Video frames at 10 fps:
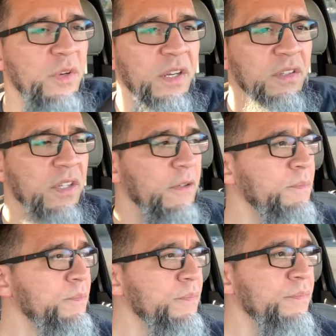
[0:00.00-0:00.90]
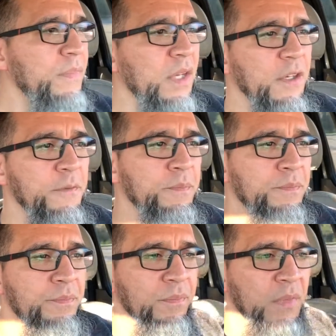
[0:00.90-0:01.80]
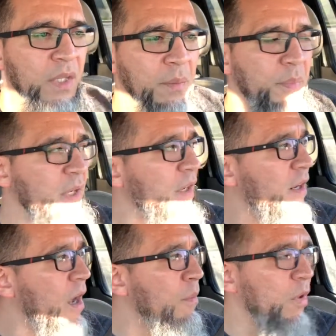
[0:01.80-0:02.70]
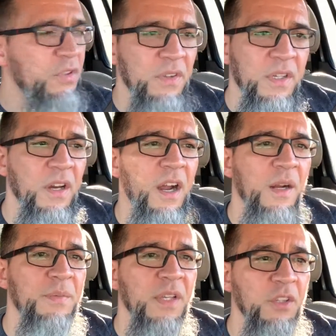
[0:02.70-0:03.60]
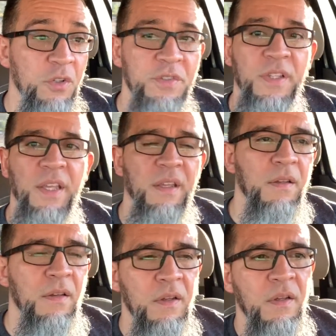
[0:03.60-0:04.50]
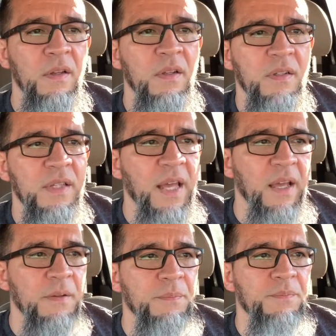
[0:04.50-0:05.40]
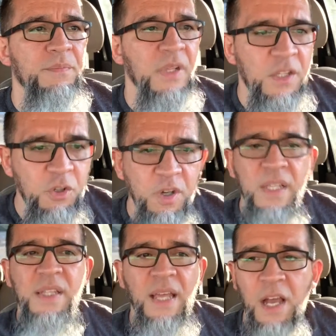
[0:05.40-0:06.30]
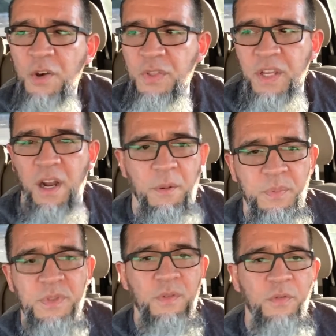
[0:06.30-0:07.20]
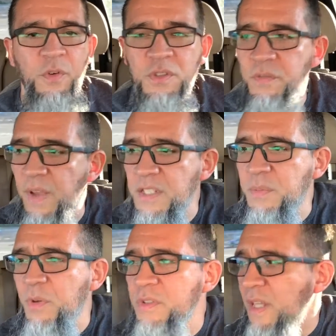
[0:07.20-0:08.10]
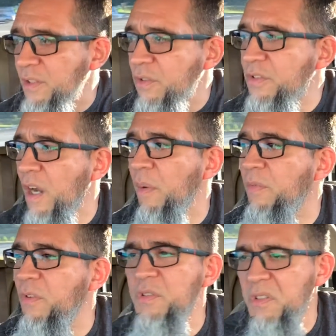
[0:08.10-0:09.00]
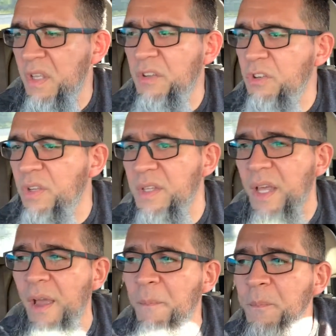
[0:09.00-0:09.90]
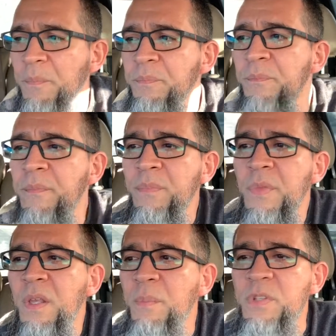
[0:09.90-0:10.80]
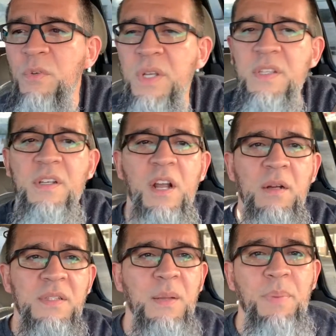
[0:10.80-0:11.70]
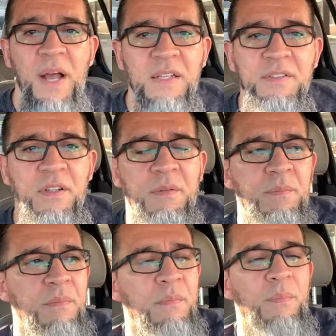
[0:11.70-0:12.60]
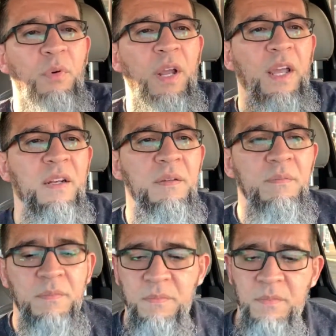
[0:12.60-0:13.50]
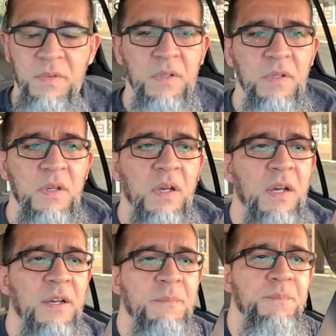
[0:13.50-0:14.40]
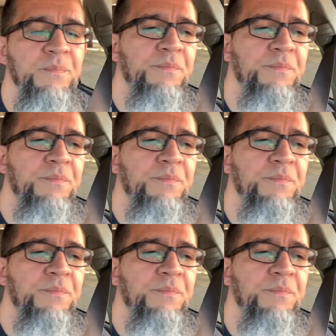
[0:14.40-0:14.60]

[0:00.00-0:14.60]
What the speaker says: here and there, you know. But cut out most of the carbs and you'll see that. And you could eat the healthy carbs, fruits and vegetables, like those carby foods, you could eat that. But don't eat the carbs like pasta, bread, and